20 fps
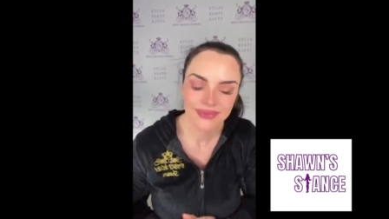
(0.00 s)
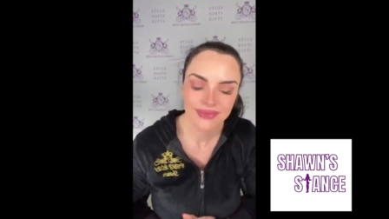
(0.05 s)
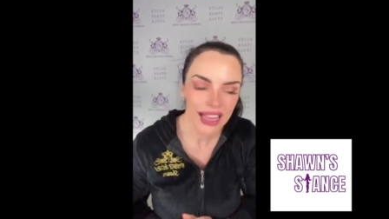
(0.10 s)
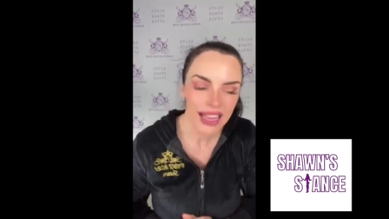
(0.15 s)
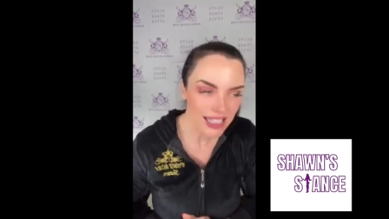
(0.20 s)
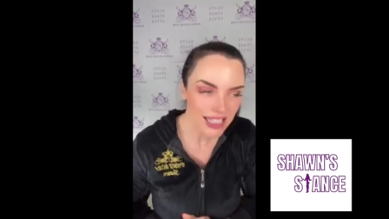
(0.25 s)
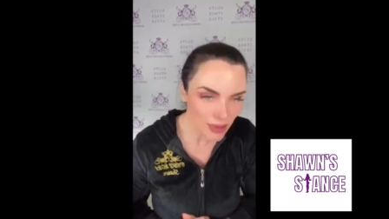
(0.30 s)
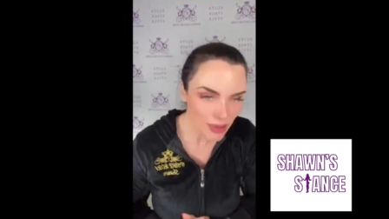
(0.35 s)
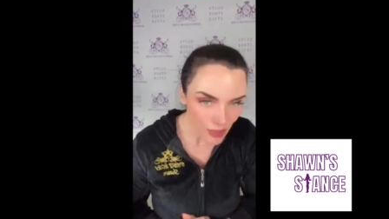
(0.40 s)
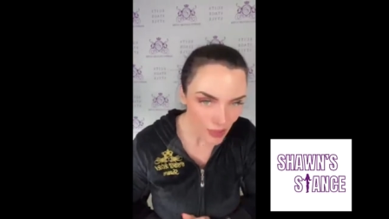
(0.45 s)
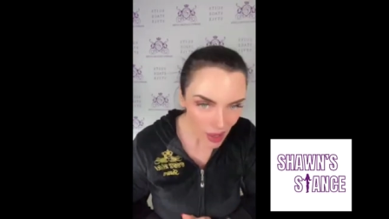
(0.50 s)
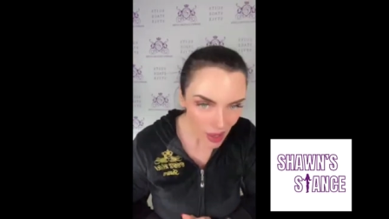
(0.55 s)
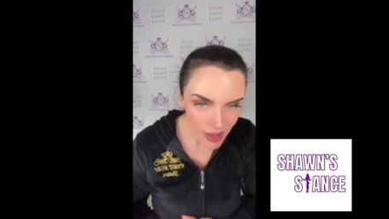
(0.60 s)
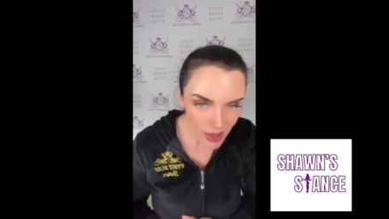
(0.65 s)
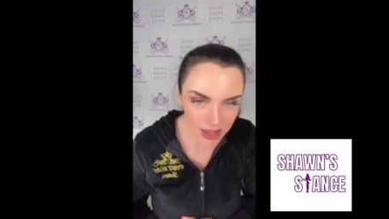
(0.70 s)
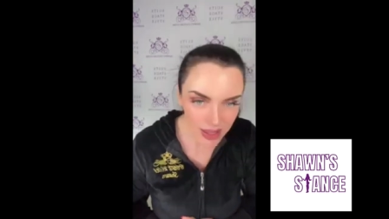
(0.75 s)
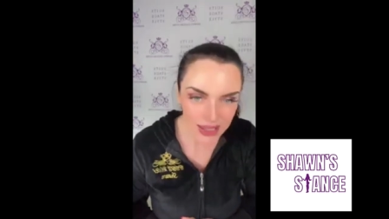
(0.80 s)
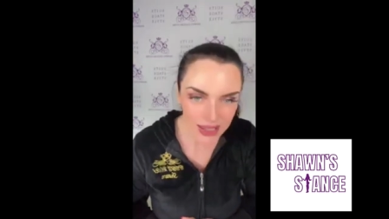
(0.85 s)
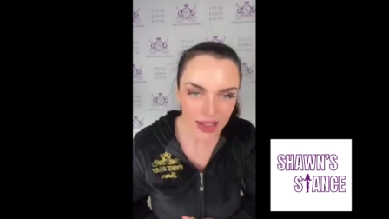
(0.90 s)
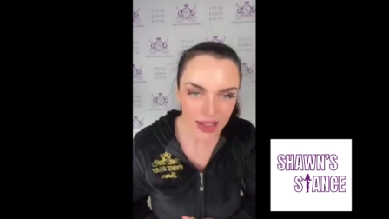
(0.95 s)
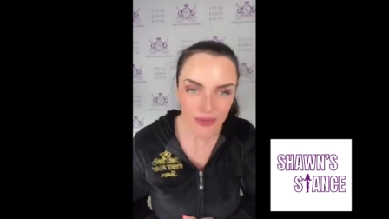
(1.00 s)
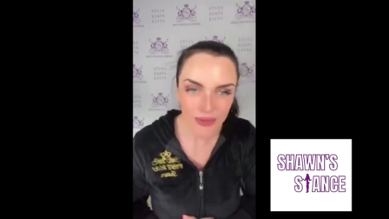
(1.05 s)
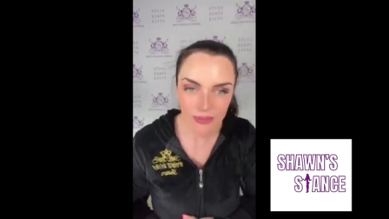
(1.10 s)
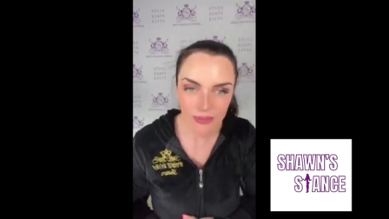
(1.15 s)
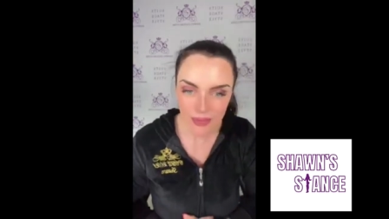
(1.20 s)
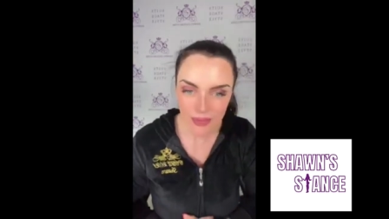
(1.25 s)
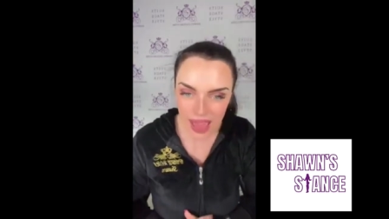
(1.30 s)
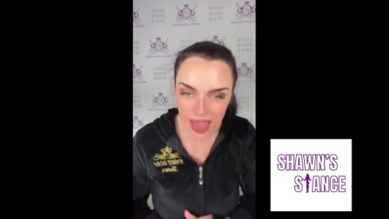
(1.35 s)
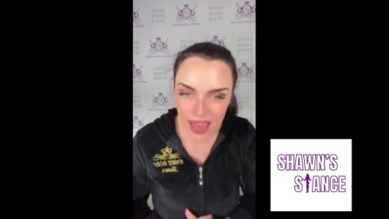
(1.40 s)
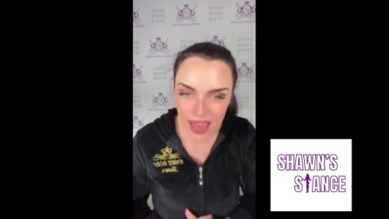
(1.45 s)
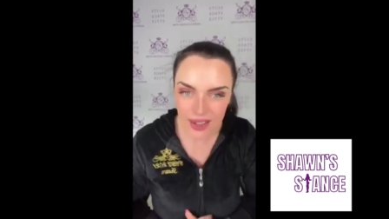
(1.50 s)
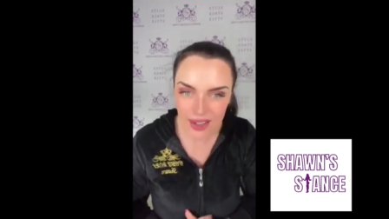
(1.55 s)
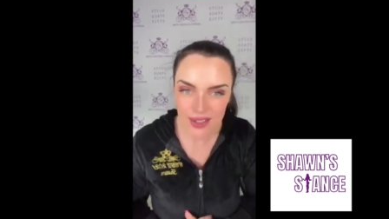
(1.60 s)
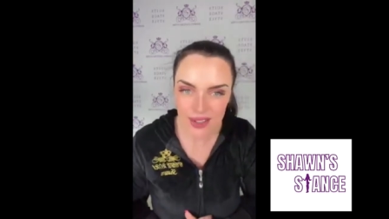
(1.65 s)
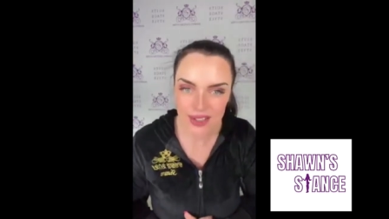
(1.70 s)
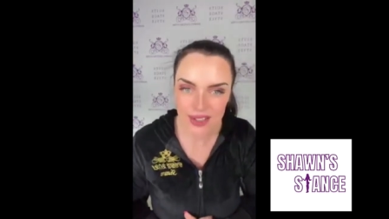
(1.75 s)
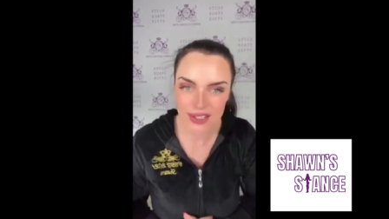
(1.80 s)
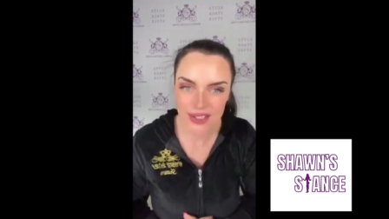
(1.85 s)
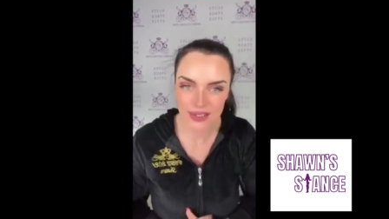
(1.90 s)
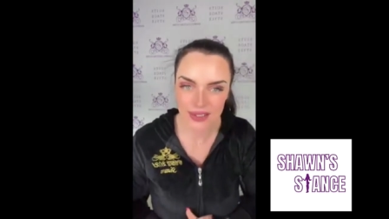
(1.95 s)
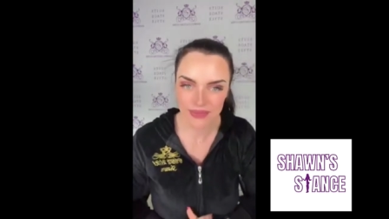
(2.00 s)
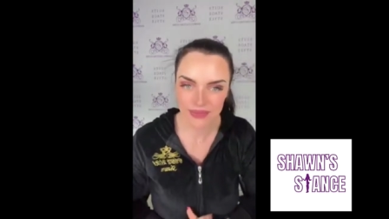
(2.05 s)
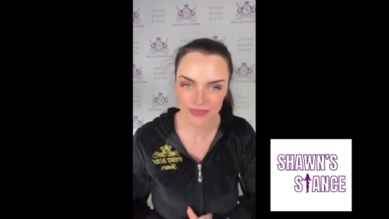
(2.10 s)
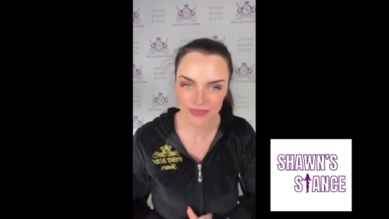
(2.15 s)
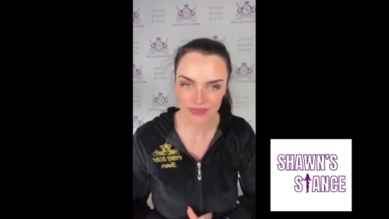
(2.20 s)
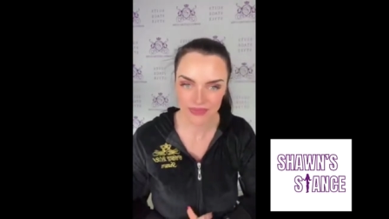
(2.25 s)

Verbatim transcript: That small stuff matters.